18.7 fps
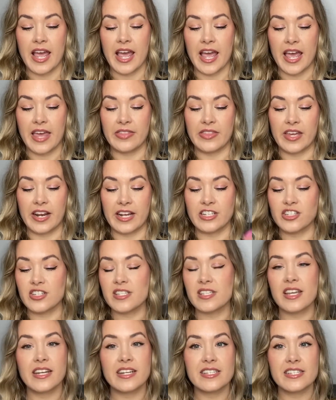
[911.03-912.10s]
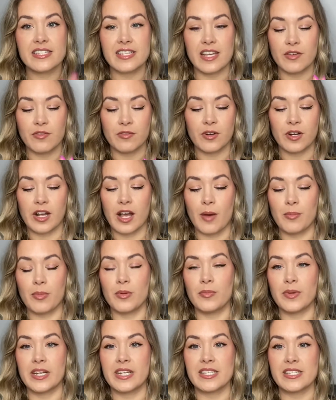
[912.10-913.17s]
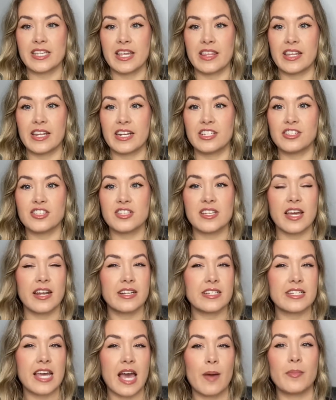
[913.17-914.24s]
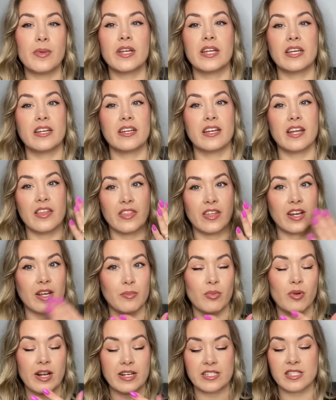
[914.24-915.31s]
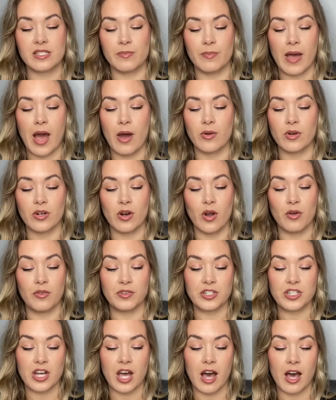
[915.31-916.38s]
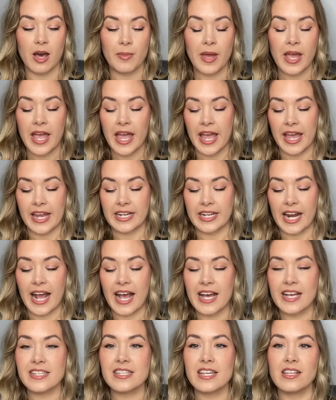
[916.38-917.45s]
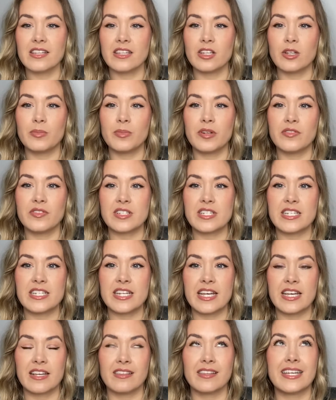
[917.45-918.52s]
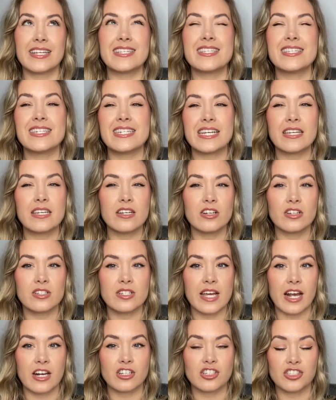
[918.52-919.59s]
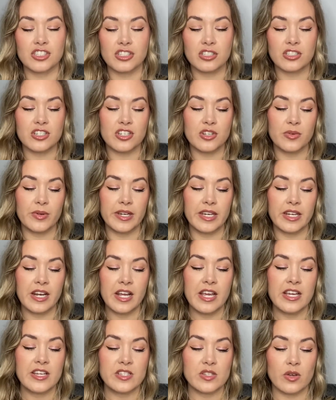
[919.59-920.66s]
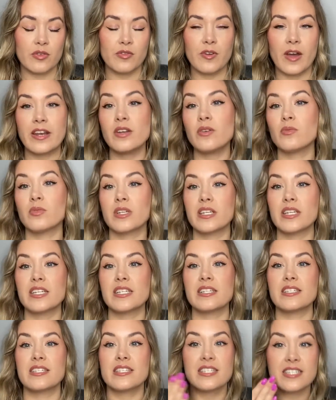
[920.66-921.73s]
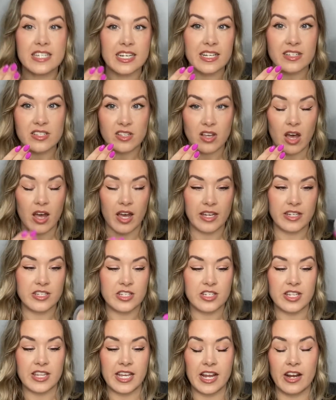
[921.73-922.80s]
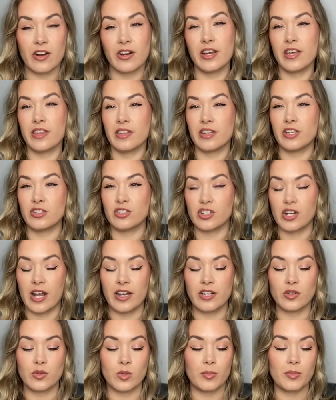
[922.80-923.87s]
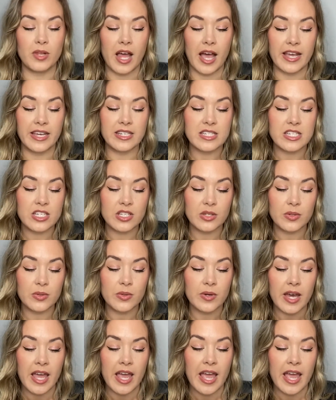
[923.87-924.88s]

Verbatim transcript: and then I just let it sit for a couple minutes, and then I just kind of tap it in, and then I press some powder over top. And it has a little bit of a t like stickier texture to it. So I find it really sticks on to the area that you're trying to apply it to,